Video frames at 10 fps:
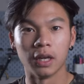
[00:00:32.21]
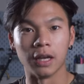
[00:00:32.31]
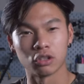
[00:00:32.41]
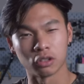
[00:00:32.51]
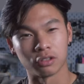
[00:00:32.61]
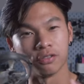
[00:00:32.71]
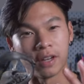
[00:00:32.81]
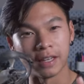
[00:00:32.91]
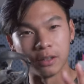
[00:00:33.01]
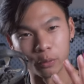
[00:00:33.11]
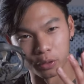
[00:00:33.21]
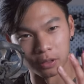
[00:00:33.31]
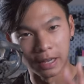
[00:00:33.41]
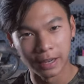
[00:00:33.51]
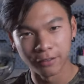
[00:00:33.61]
and start to fly it in
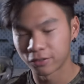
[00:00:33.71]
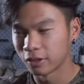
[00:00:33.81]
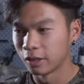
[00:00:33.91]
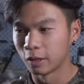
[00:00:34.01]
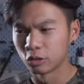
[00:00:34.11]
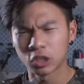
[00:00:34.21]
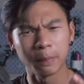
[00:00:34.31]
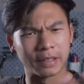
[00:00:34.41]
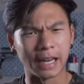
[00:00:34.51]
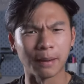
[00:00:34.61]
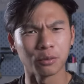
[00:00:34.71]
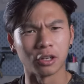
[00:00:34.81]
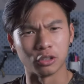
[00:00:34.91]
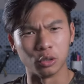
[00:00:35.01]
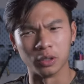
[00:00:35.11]
real life, strap a camera
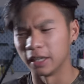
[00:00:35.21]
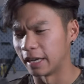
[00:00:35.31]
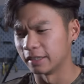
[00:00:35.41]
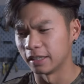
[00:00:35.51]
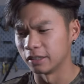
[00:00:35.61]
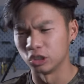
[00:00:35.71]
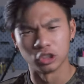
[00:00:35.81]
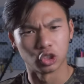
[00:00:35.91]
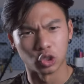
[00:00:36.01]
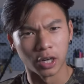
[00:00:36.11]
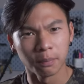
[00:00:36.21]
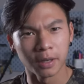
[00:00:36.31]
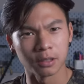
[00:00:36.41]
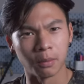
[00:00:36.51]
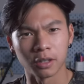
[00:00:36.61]
onto it, and then try to
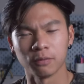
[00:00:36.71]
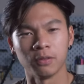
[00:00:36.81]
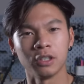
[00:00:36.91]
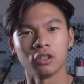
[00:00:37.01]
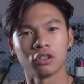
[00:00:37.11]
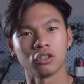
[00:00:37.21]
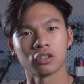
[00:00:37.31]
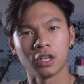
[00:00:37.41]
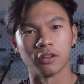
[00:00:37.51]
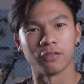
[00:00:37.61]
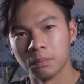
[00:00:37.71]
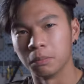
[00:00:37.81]
make some awesome videos yourself.